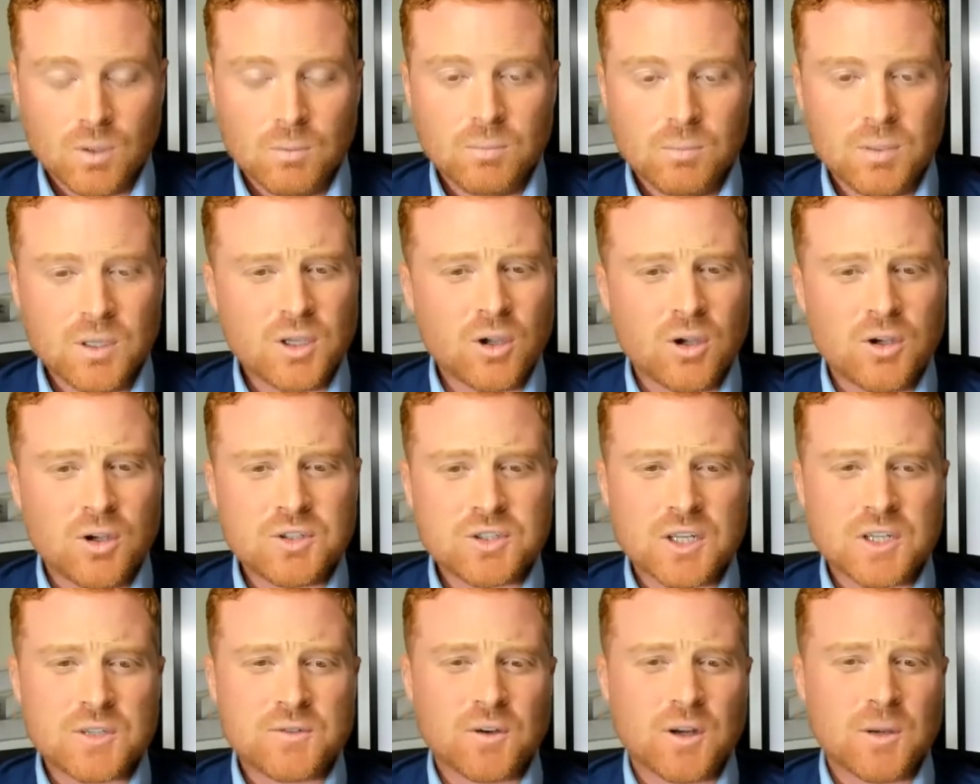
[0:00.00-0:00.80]
because
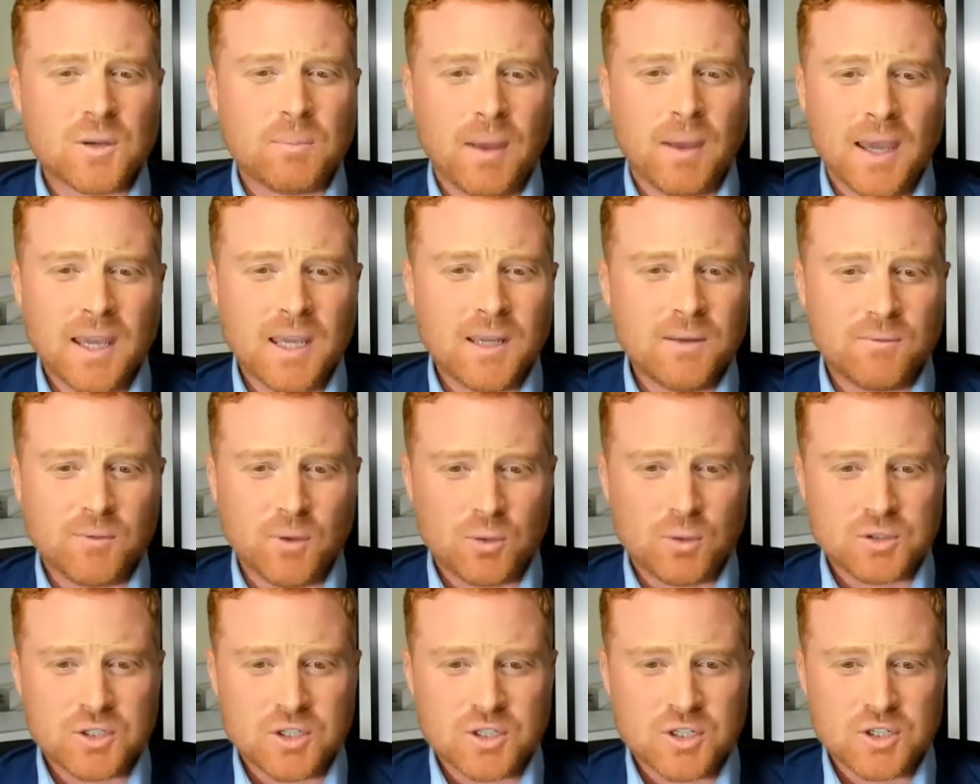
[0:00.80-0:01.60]
it's very
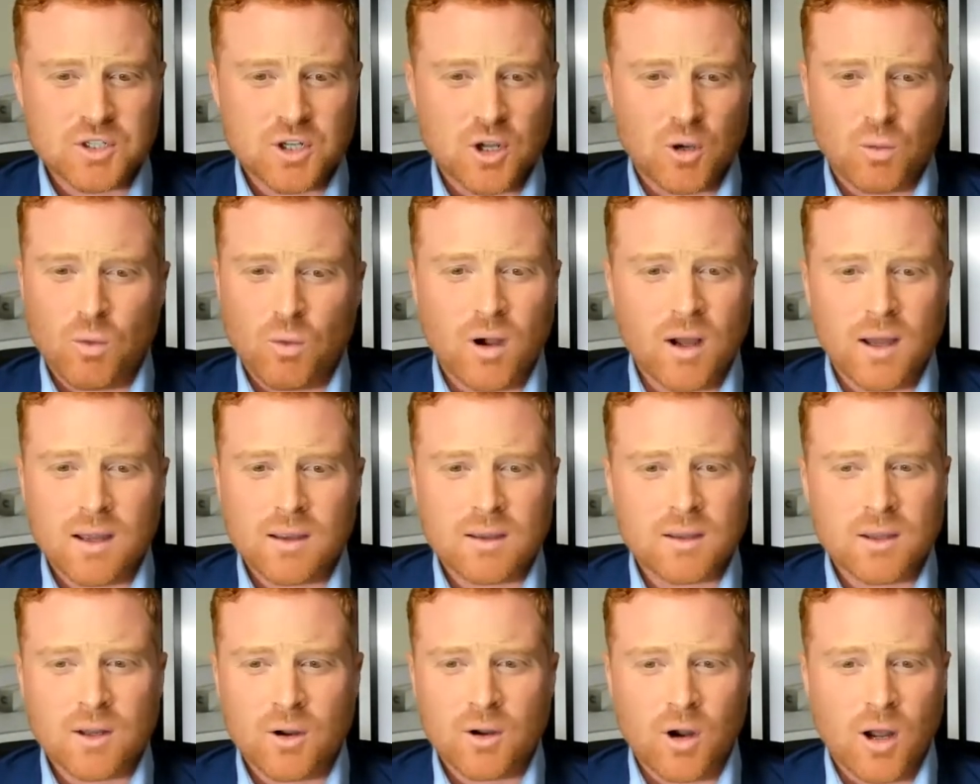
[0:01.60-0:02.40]
painful to just go.
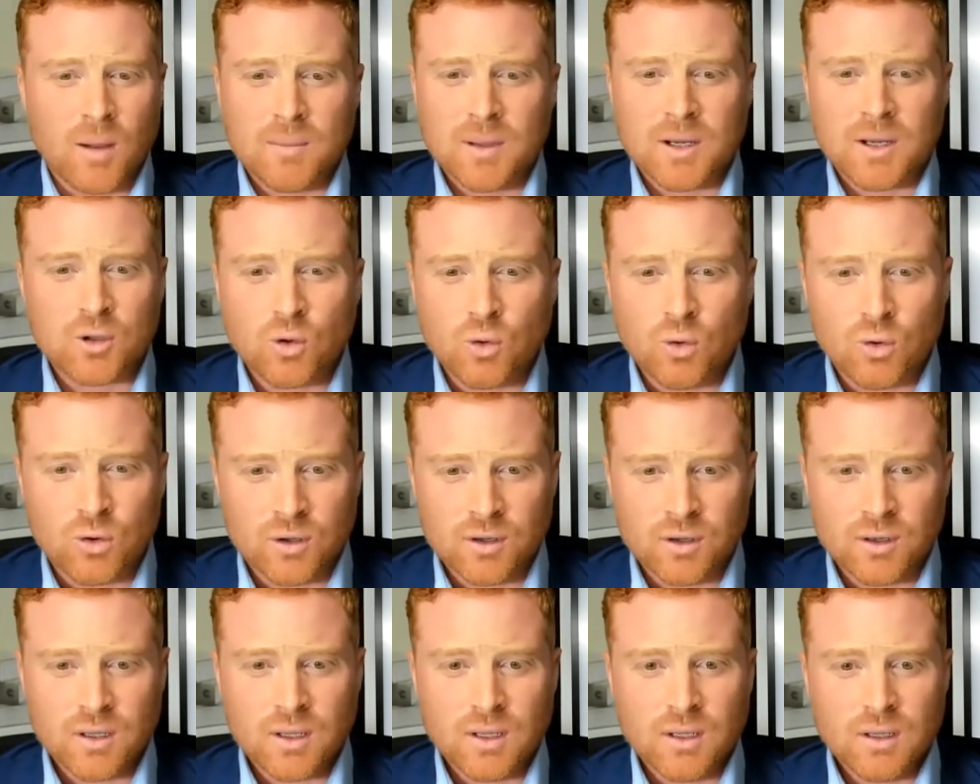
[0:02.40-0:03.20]
you know I'm
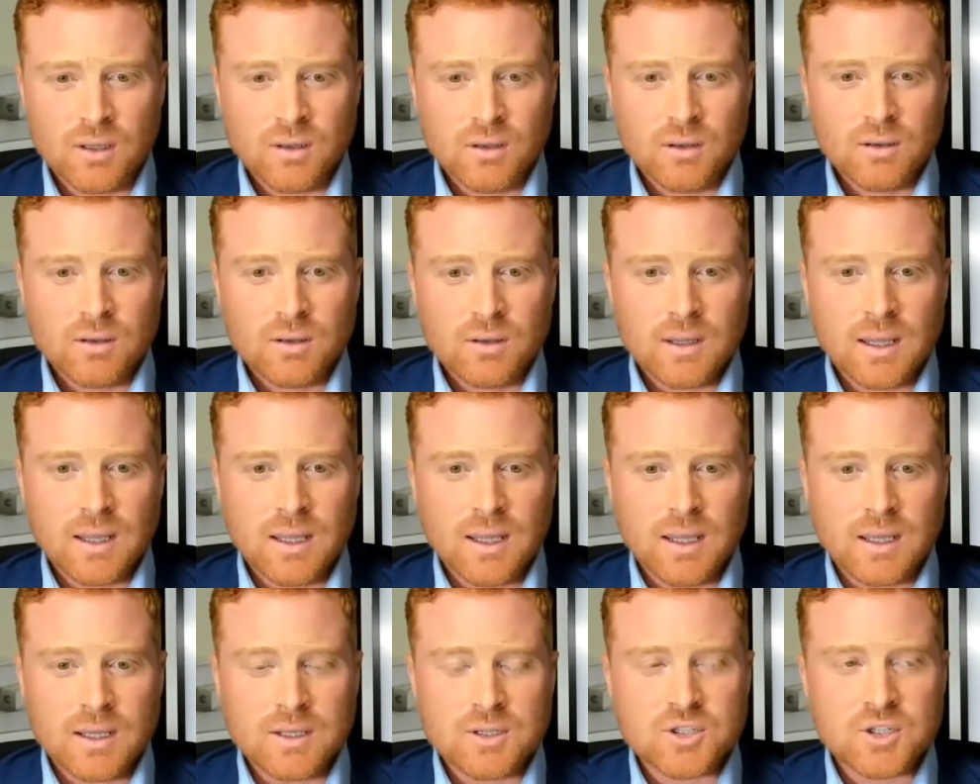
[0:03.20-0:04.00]
ignored,
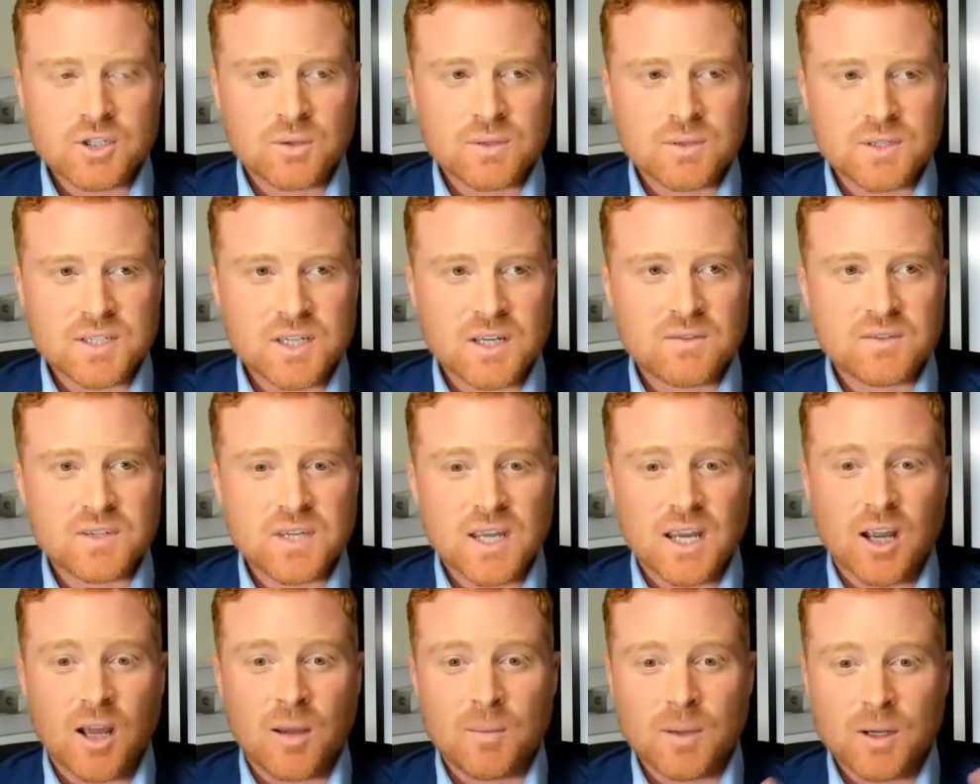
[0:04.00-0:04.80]
and so instead of
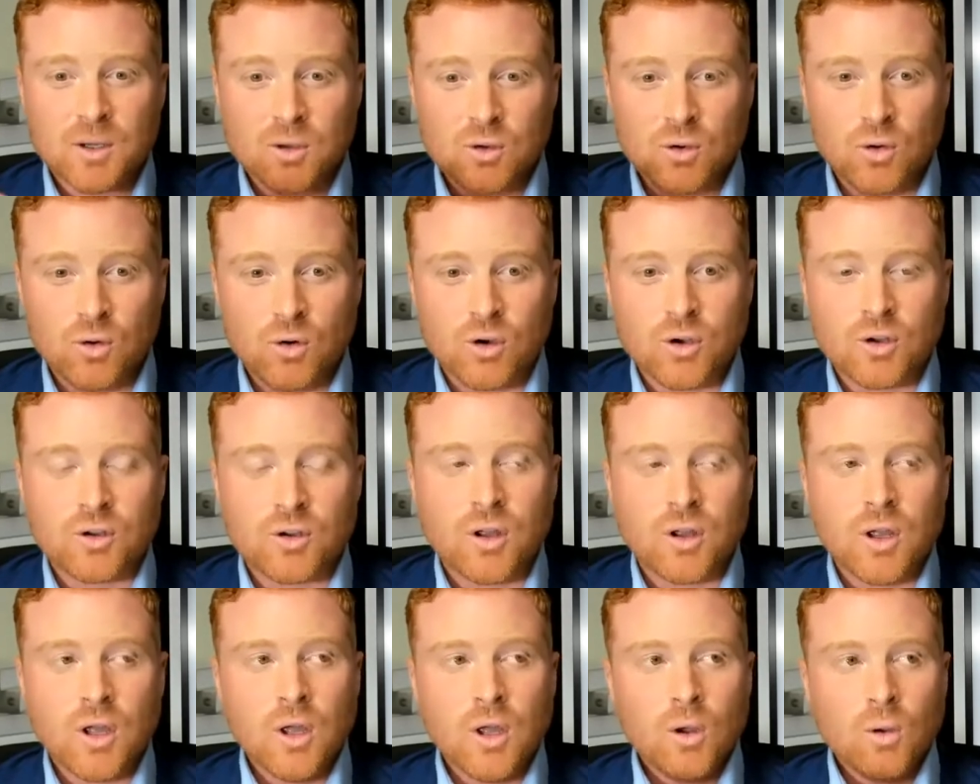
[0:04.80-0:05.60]
saying I'm ignored,
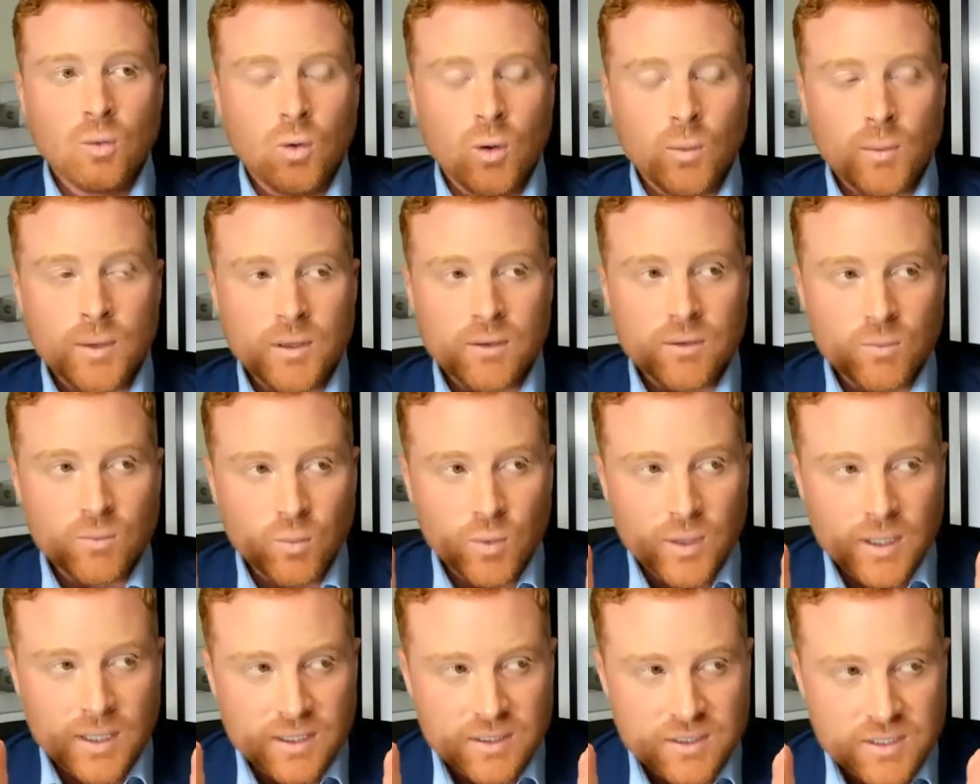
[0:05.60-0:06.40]
what we
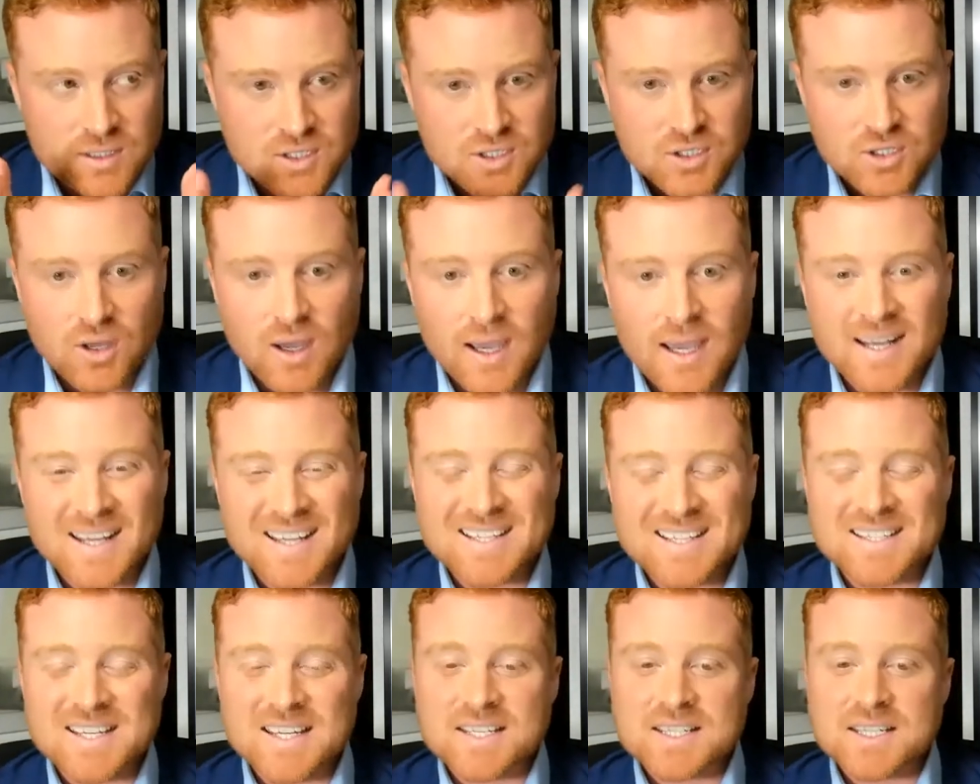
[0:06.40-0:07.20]
we decide
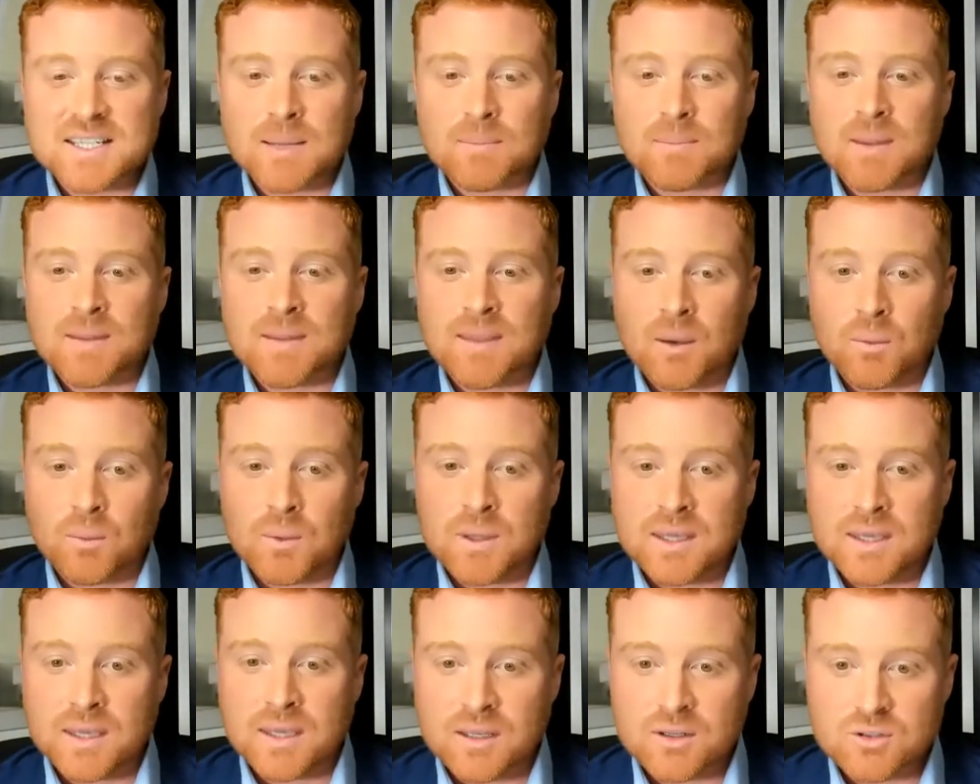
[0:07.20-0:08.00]
is there's something that
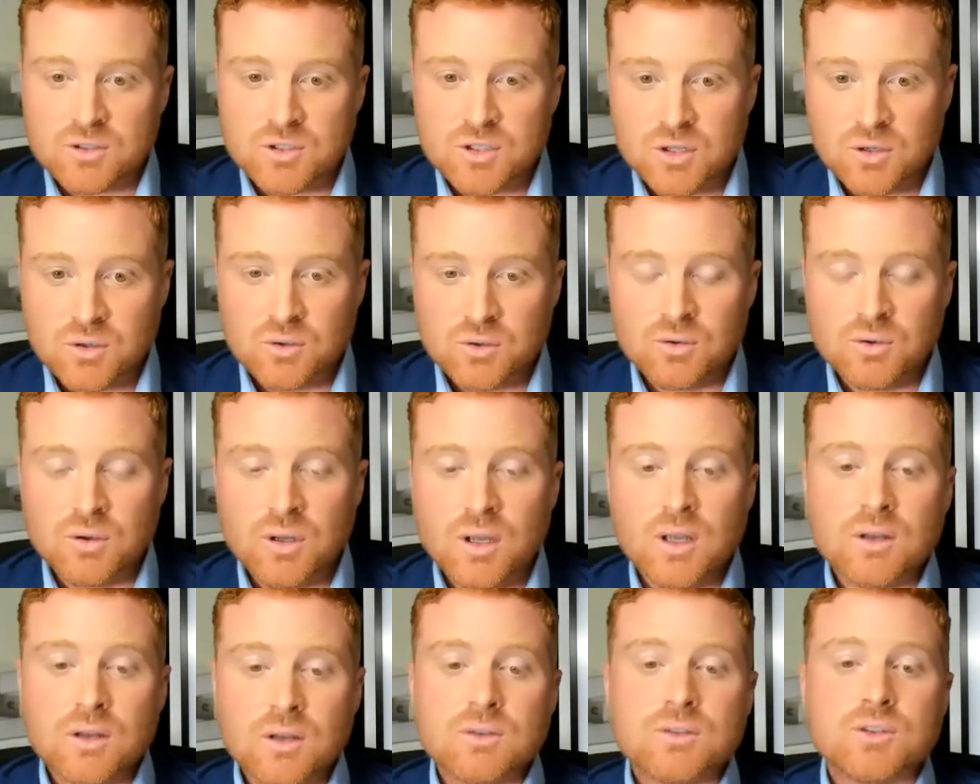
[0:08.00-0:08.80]
we can do
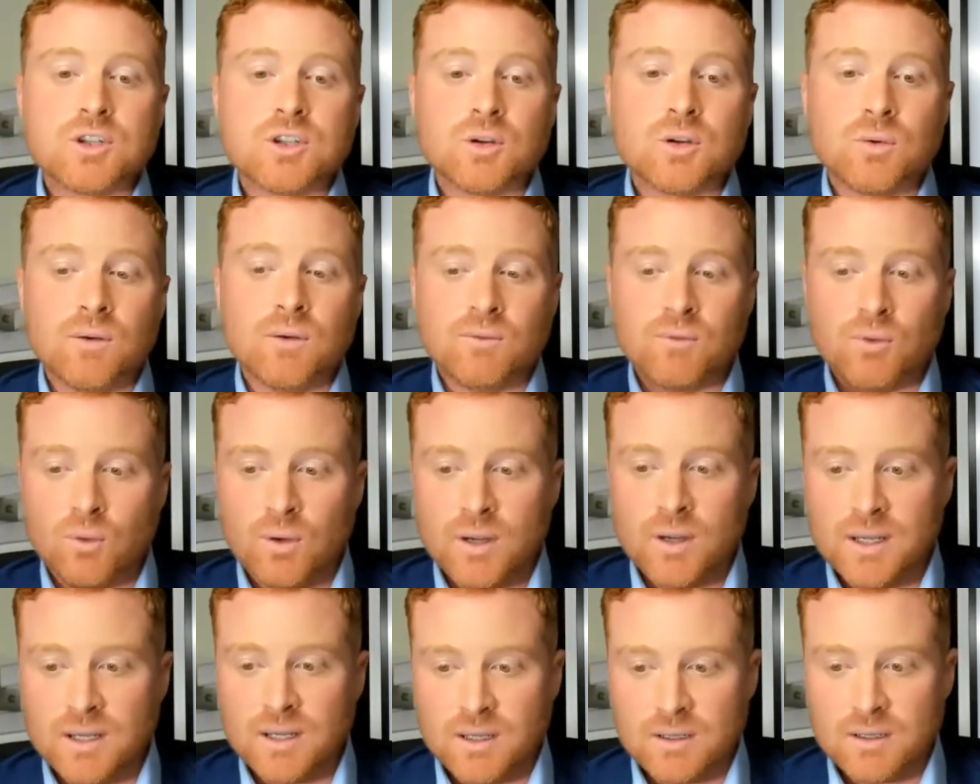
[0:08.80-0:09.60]
to
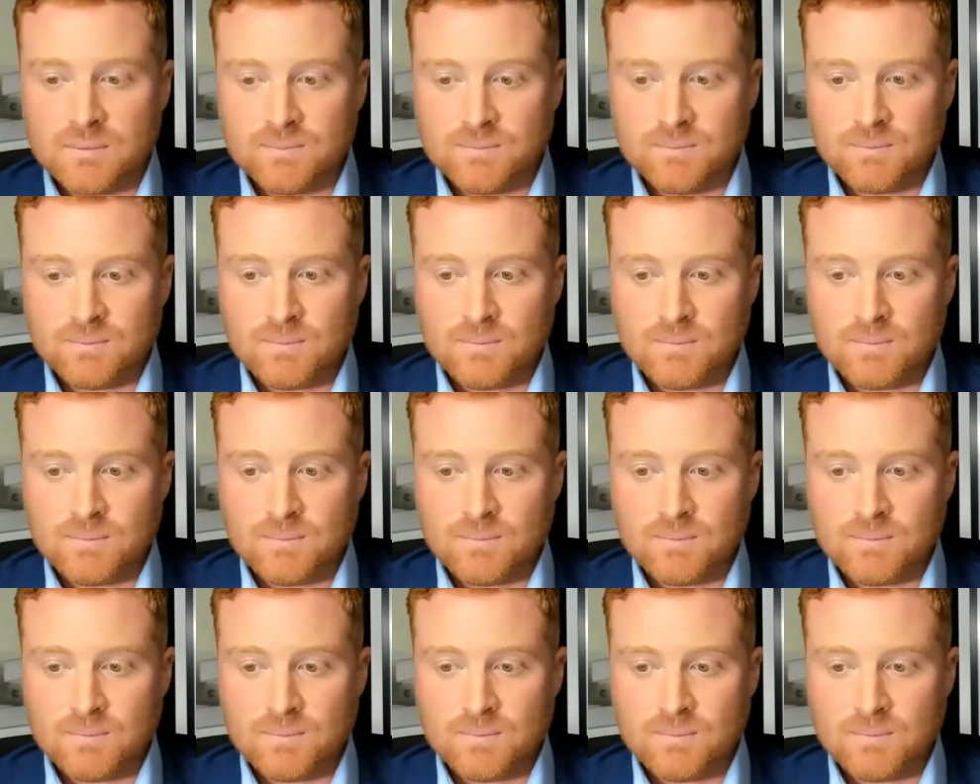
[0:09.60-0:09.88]
avoid it.